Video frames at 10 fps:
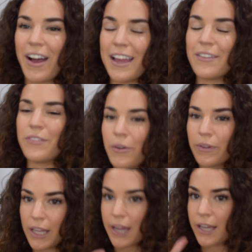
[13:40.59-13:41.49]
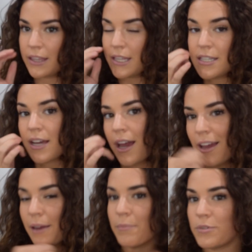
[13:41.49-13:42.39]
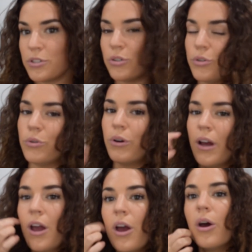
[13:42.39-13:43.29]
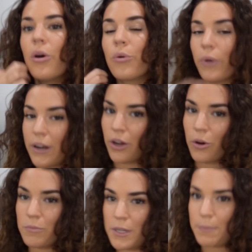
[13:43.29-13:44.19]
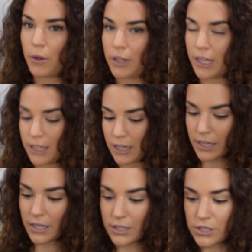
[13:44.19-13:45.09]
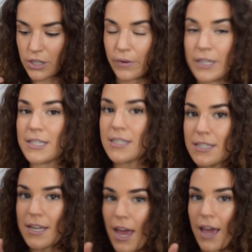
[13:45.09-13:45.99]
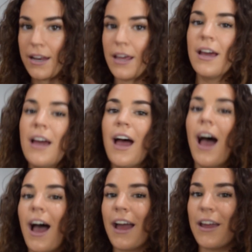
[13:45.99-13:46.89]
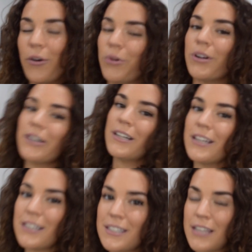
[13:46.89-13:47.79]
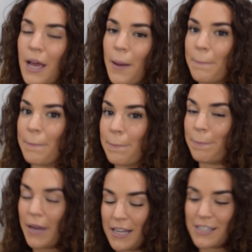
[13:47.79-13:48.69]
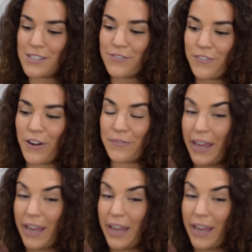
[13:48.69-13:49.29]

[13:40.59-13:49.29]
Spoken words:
I have not really had the time to run to Home Depot lately, so instead I ordered some paints from